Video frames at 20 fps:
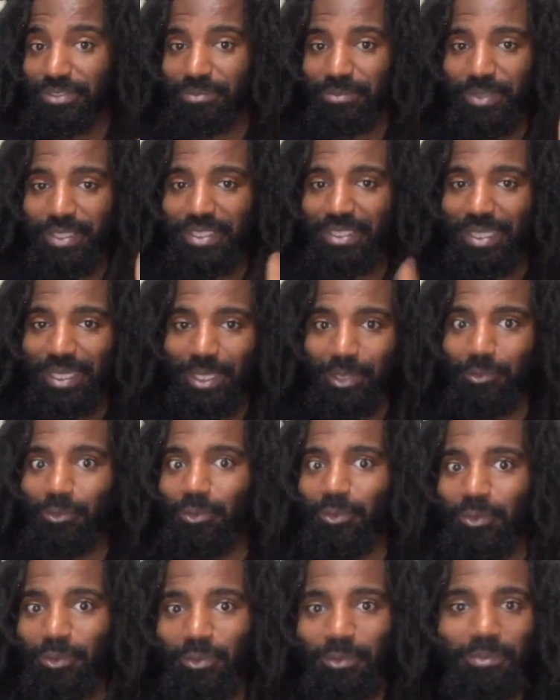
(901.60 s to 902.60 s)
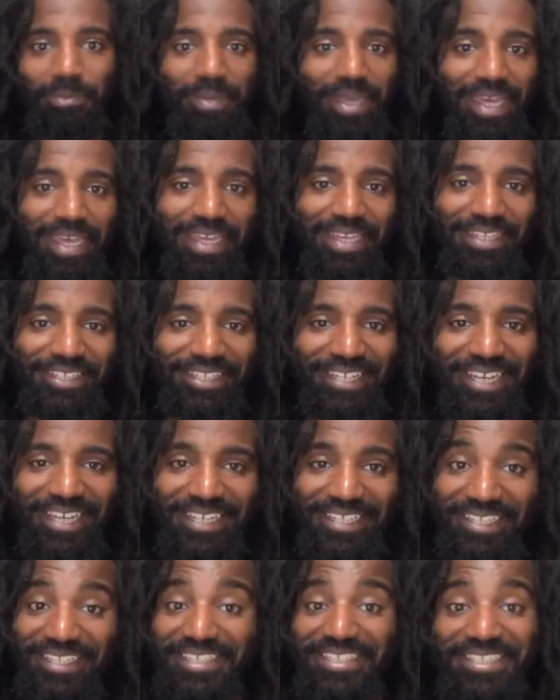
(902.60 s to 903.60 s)
to be like, oh man,
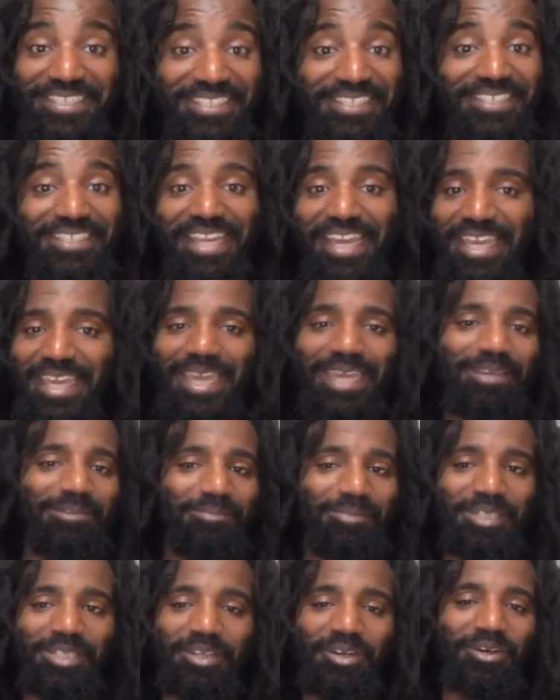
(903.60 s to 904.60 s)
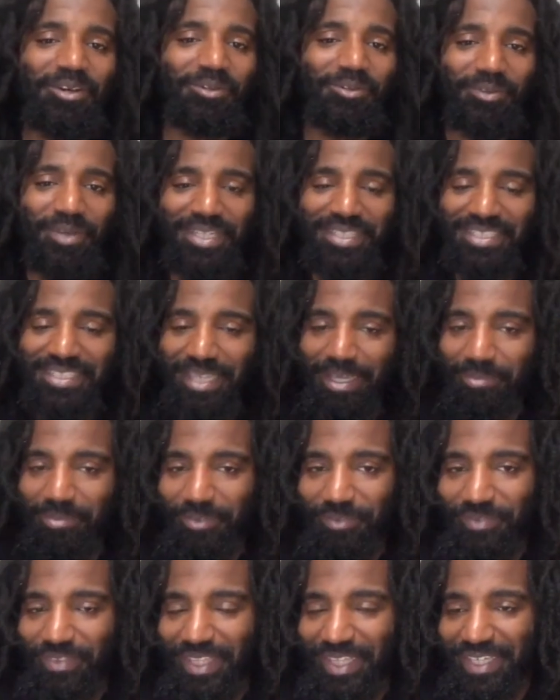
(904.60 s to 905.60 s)
like this is, I came a long way type
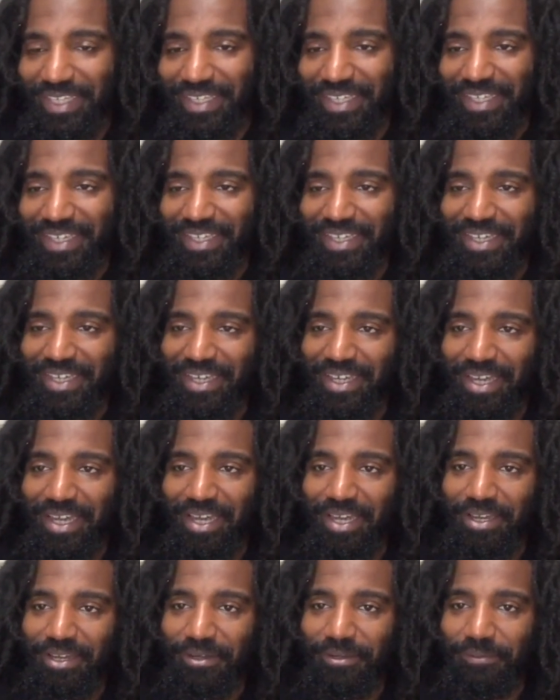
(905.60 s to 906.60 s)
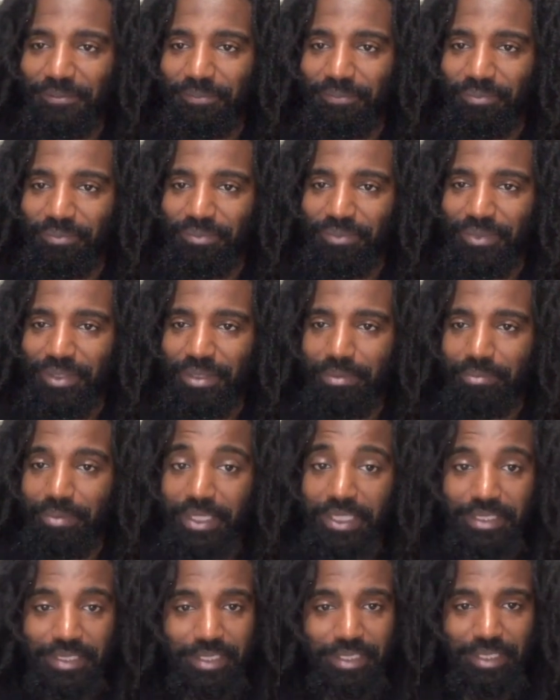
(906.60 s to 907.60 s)
of thing.
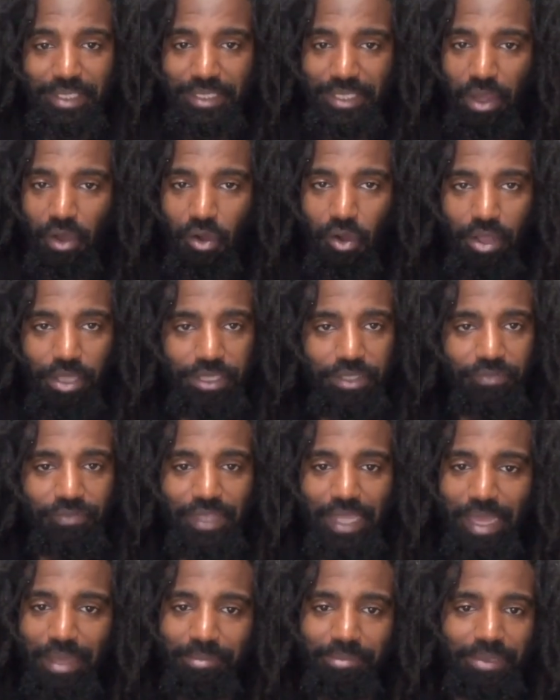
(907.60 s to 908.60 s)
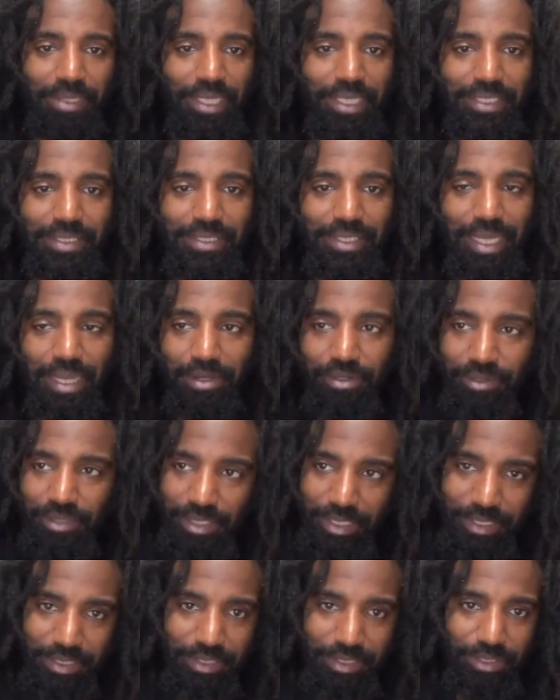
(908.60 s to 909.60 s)
But all of that plays
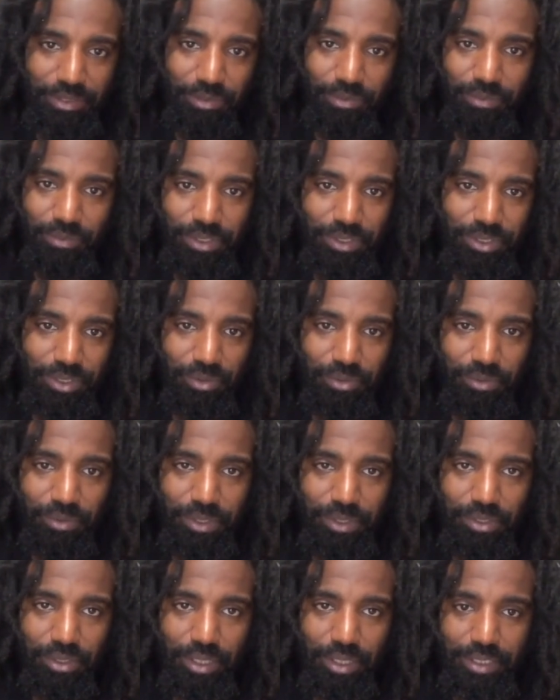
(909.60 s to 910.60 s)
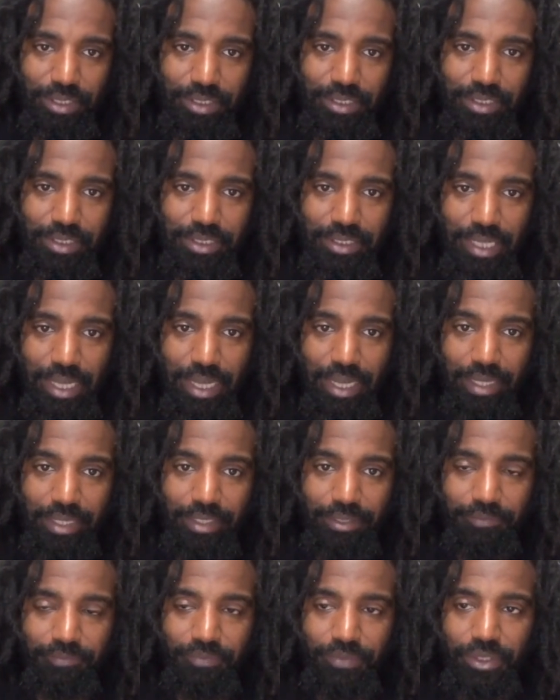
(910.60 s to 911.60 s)
out into what's going on in the sky.
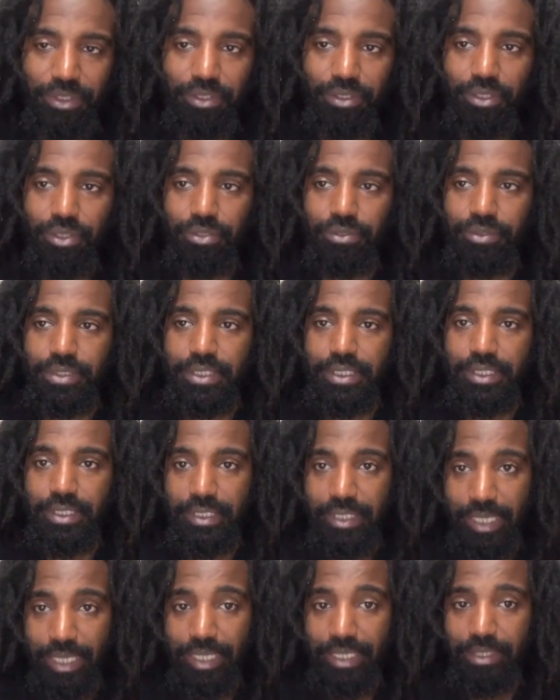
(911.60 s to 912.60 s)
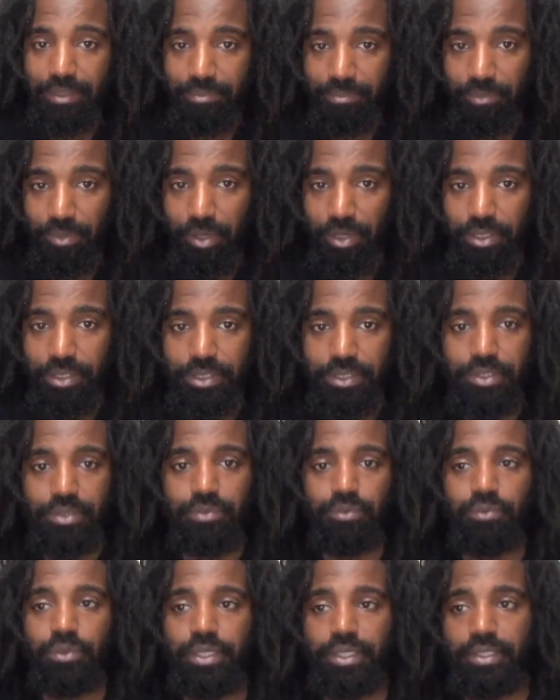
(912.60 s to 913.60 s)
You know, today
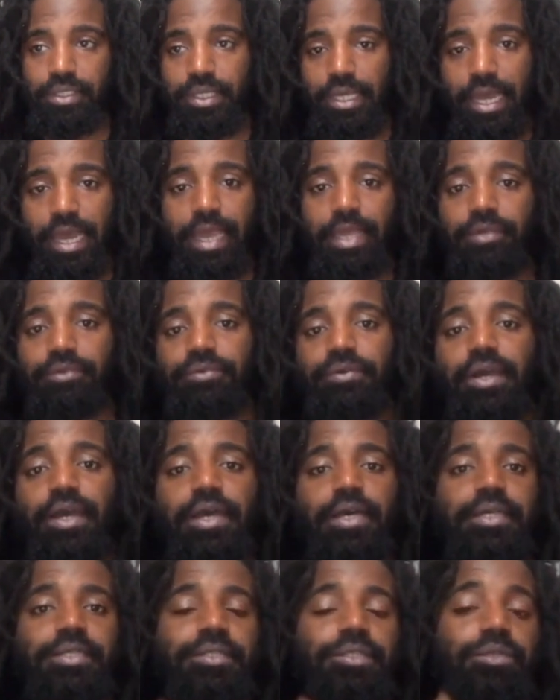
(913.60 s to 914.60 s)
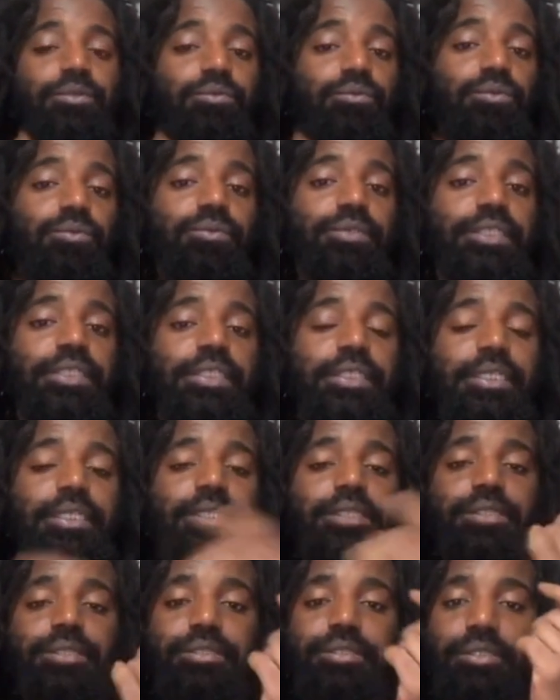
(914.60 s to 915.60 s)
marks when Chiron, the wounded
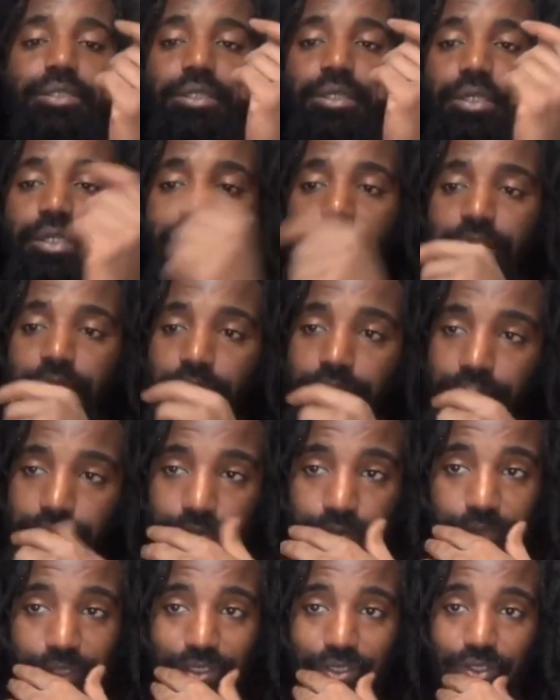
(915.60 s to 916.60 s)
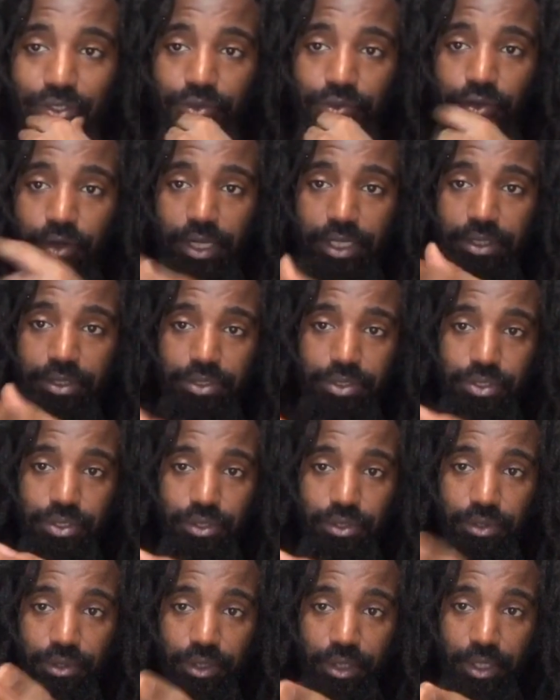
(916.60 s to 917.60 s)
healer, goes retrograde. And
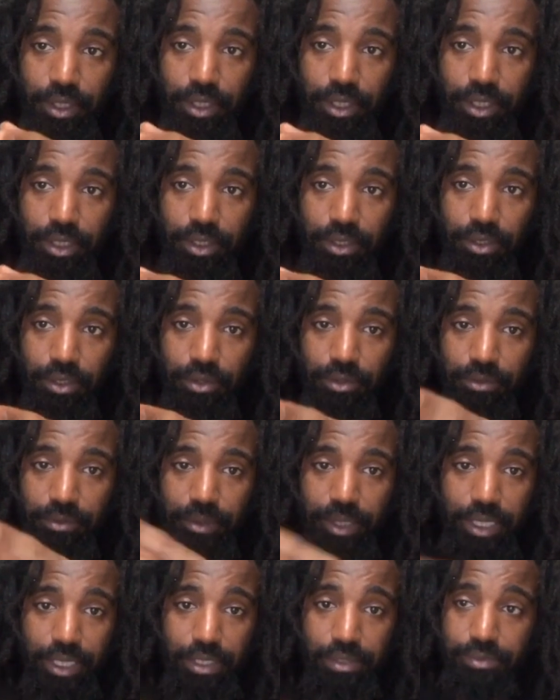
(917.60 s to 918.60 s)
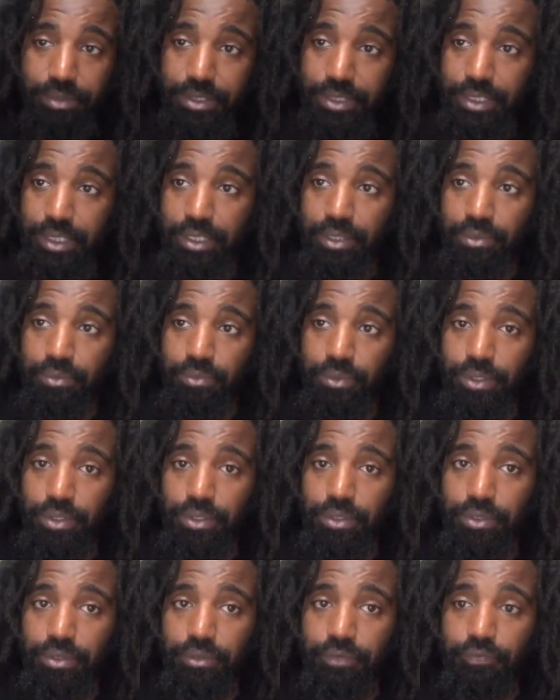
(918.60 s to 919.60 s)
so, you know, like I was saying
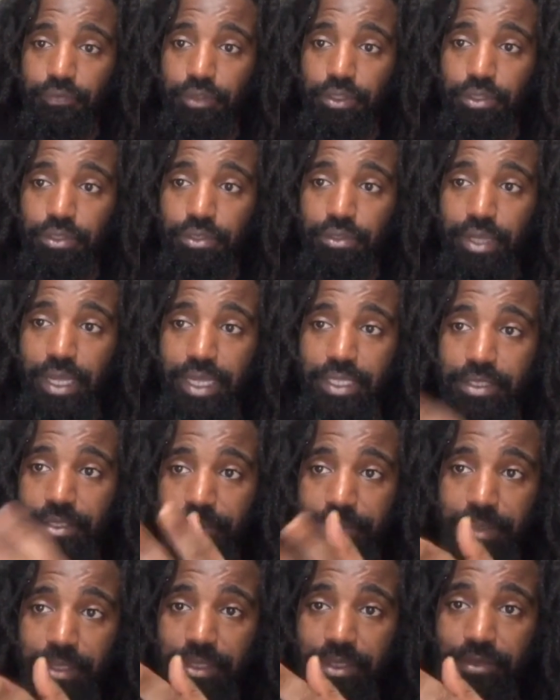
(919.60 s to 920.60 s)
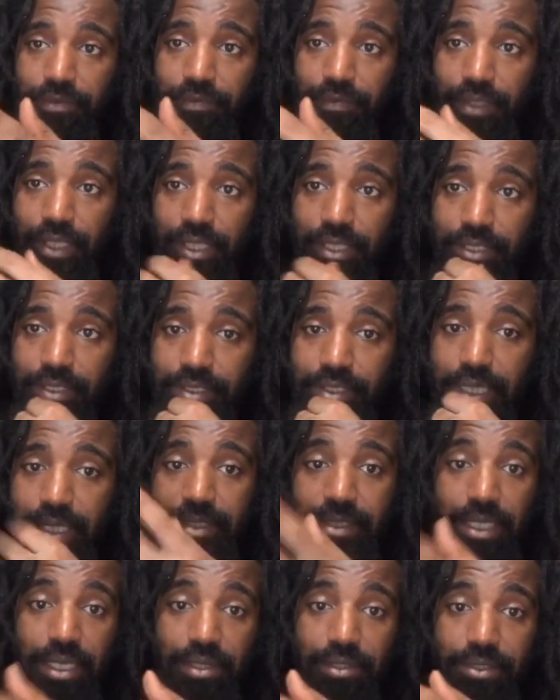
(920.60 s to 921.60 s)
with the Virgo aspect of things,
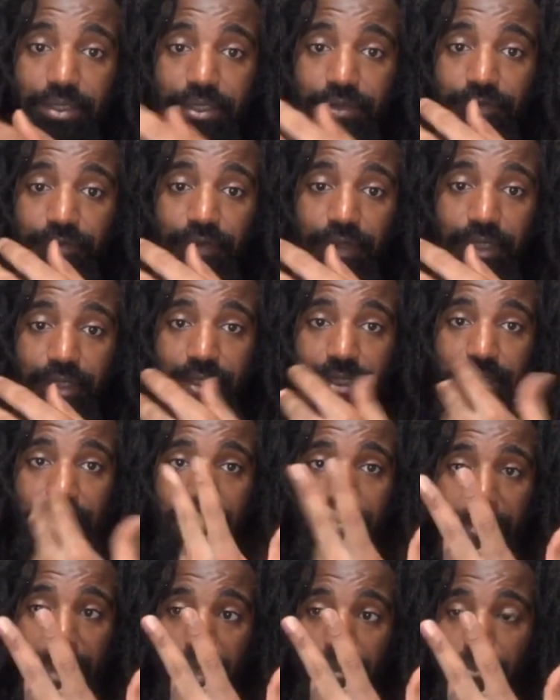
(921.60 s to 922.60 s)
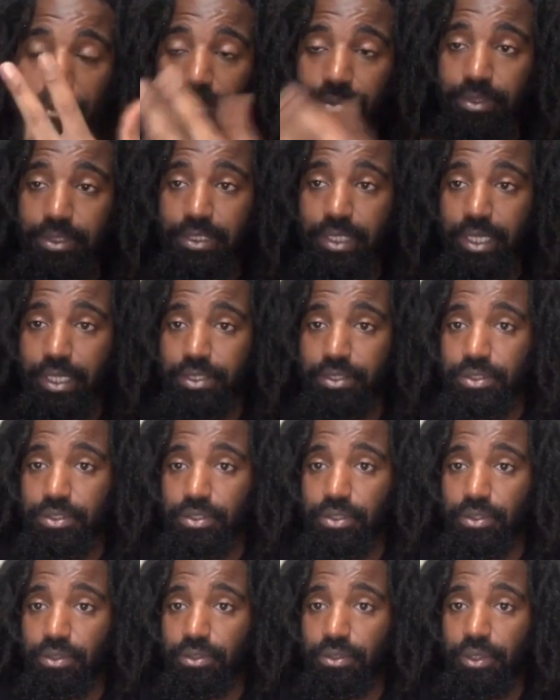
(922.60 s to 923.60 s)
that's how it's affected in my moon sign.
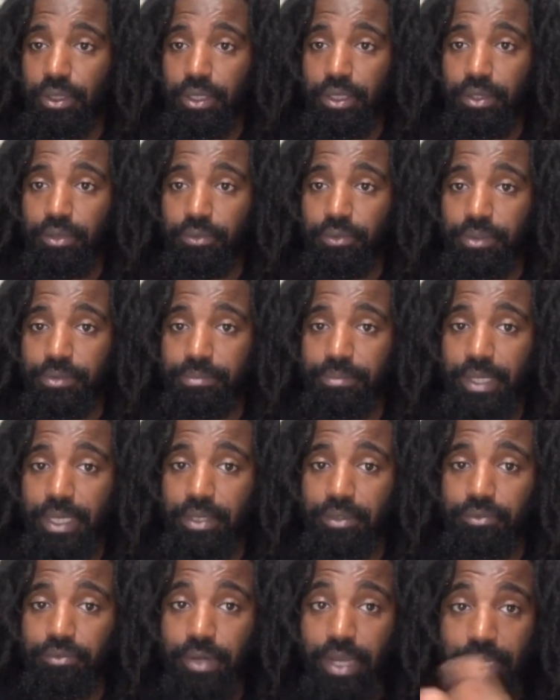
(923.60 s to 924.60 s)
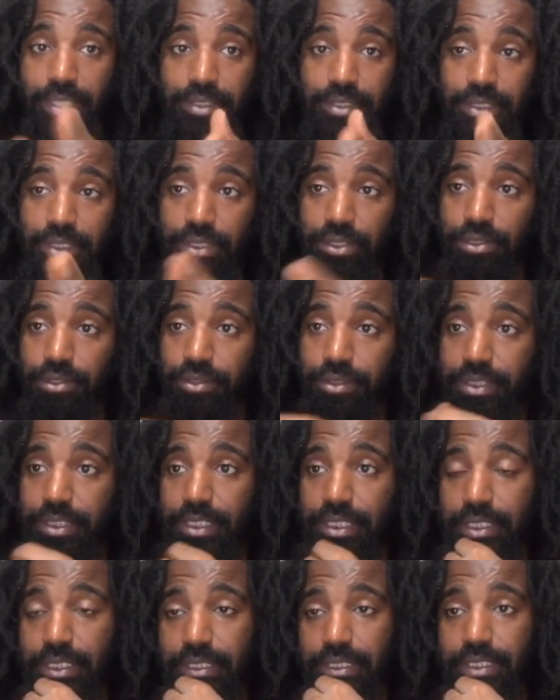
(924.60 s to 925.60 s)
So with my rising or
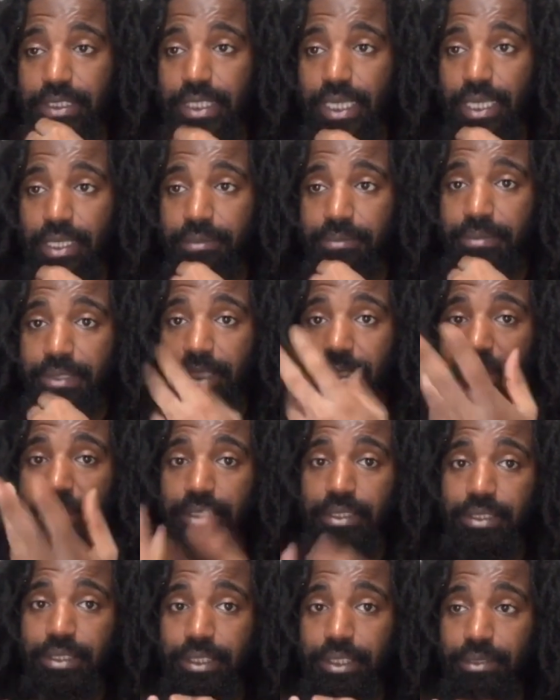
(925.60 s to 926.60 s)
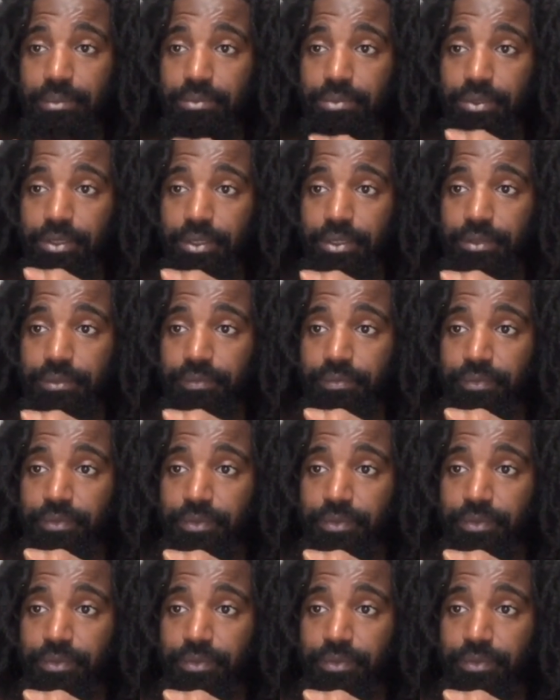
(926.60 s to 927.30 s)
ascendant sign being in Libra,